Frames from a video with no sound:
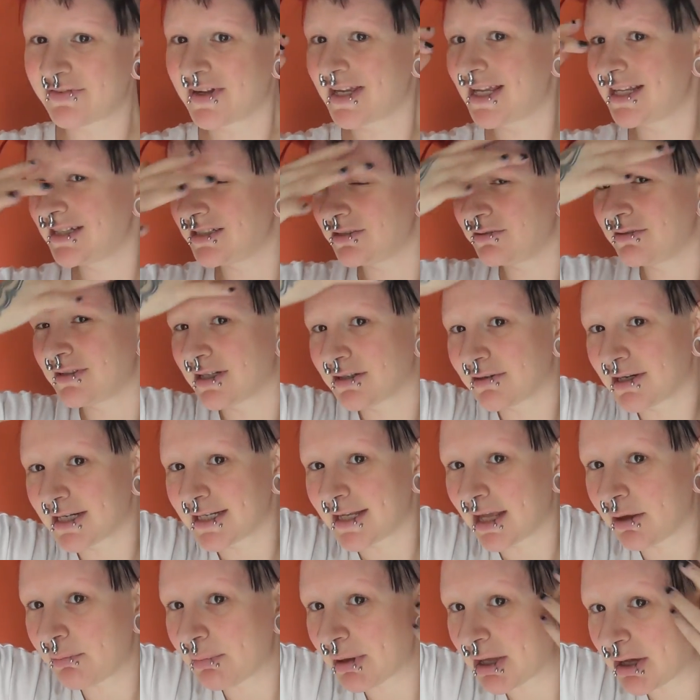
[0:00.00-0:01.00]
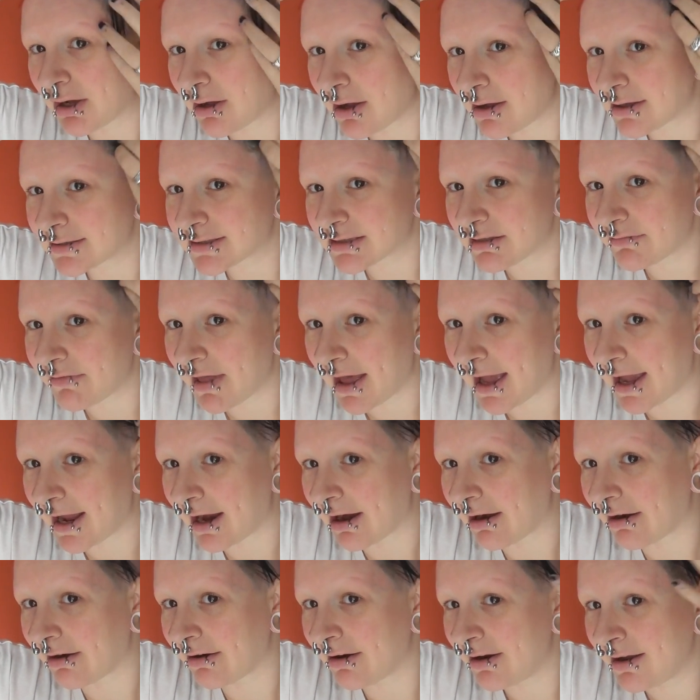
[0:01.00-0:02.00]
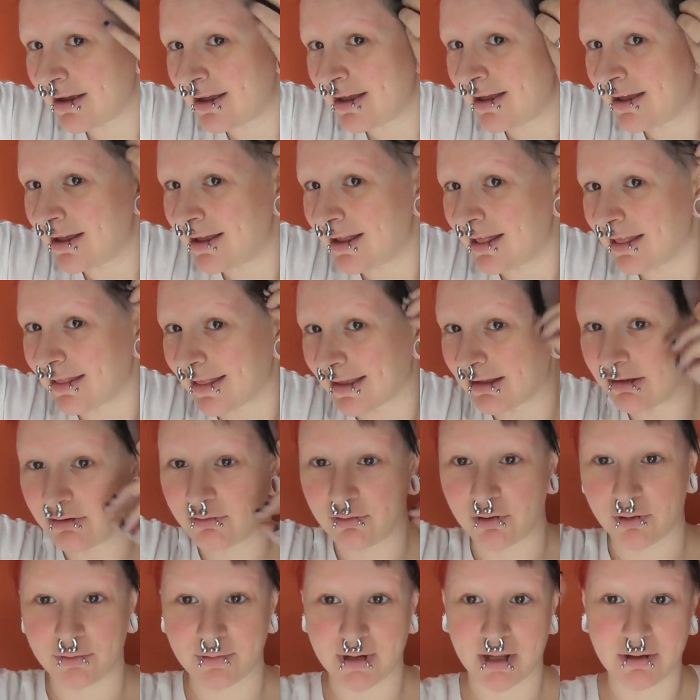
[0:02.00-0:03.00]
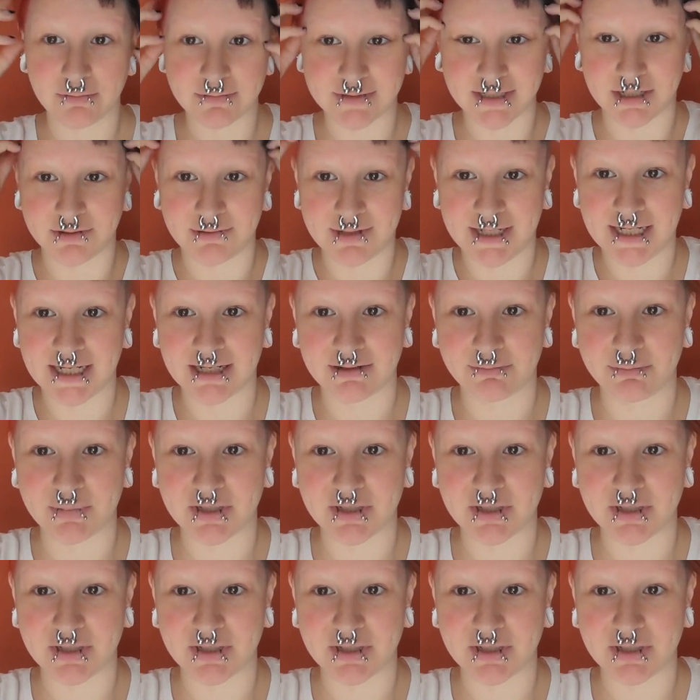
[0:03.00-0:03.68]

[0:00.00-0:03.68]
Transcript: I can't do that right now because of the hair like grown out down here,